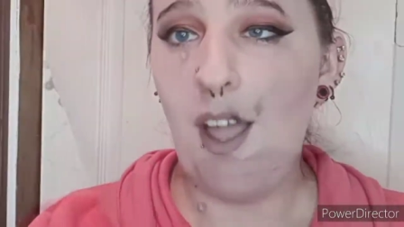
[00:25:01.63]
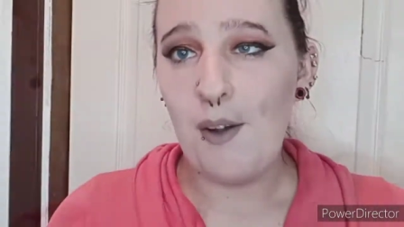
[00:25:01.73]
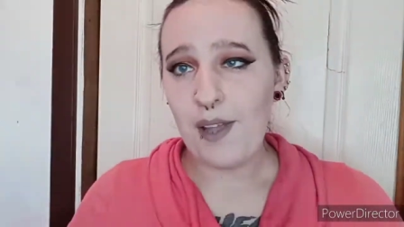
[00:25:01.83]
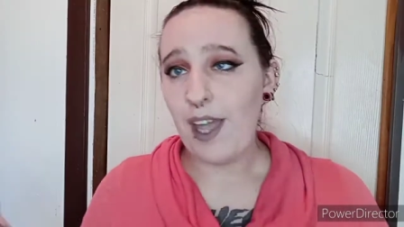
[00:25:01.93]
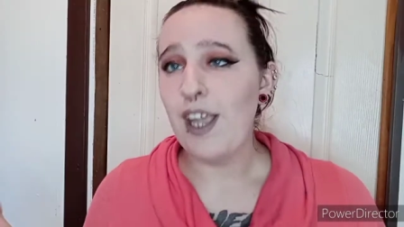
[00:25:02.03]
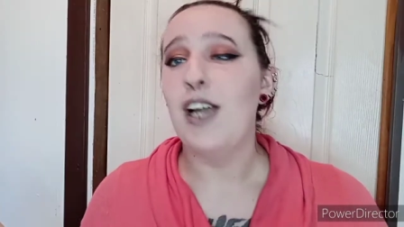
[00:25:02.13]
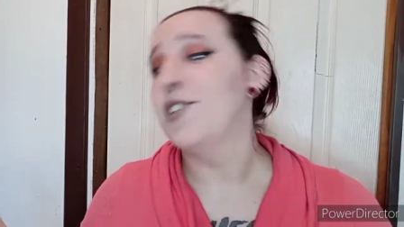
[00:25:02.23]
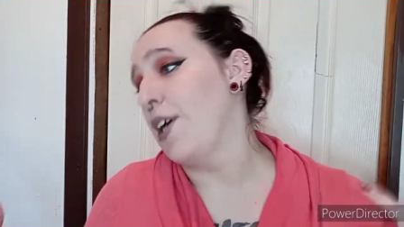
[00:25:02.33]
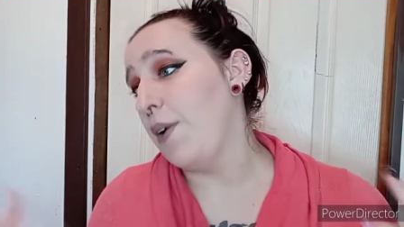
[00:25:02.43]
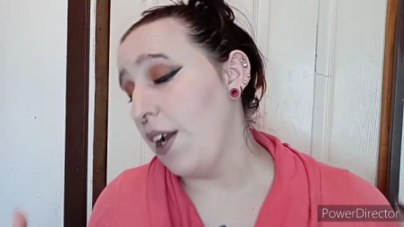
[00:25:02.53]
Okay,
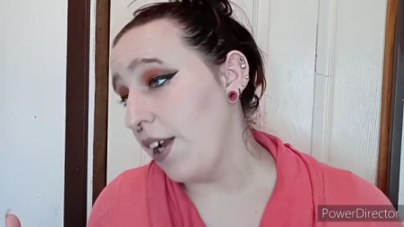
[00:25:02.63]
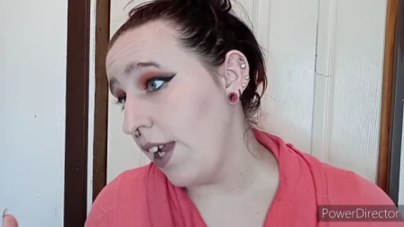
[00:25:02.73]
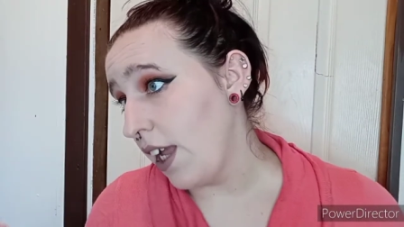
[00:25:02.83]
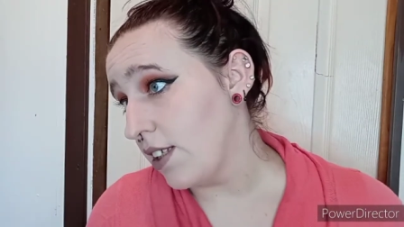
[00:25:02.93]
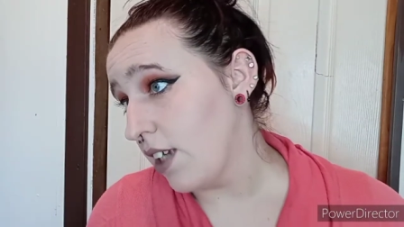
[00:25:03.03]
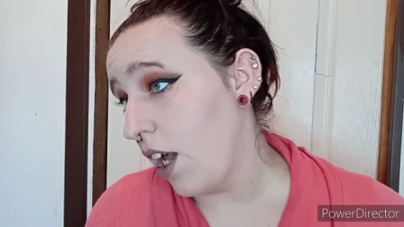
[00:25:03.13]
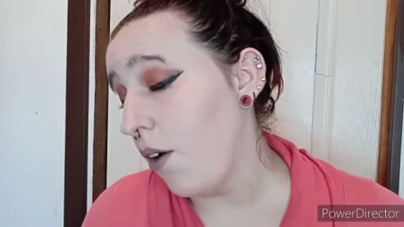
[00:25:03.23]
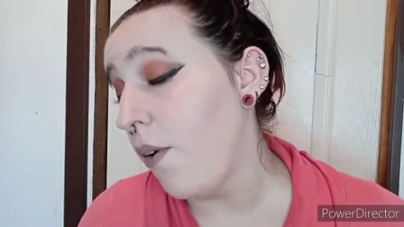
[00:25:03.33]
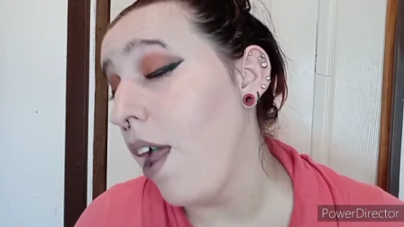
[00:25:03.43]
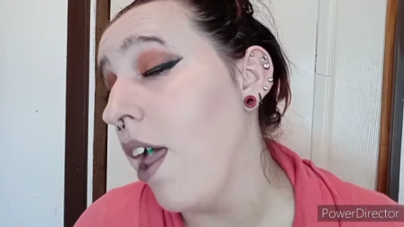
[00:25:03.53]
so here you guys
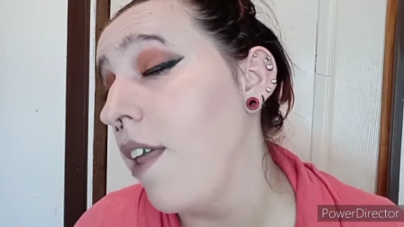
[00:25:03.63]
go.